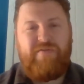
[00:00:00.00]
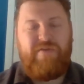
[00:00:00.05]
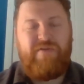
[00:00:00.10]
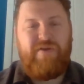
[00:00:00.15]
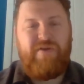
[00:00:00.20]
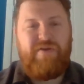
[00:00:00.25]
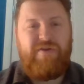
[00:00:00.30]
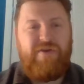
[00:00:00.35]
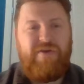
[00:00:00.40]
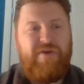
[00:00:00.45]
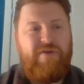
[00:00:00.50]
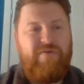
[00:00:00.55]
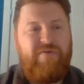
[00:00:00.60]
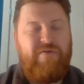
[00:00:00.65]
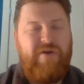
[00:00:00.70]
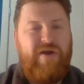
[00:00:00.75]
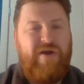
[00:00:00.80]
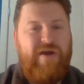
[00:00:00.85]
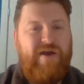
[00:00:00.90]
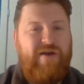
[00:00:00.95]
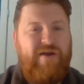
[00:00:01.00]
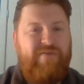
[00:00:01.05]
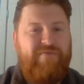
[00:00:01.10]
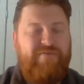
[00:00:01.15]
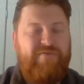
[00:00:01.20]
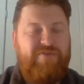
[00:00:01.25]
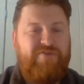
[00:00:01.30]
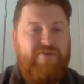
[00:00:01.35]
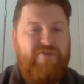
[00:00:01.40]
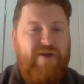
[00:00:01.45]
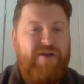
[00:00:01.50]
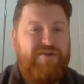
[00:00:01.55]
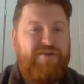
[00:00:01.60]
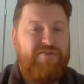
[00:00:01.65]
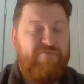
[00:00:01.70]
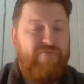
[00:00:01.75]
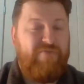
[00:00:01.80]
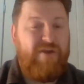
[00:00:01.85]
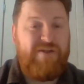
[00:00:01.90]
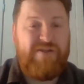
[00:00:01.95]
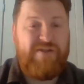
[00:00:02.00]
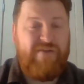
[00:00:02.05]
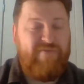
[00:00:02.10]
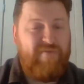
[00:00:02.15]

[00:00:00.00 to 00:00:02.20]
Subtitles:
that you have tried to reach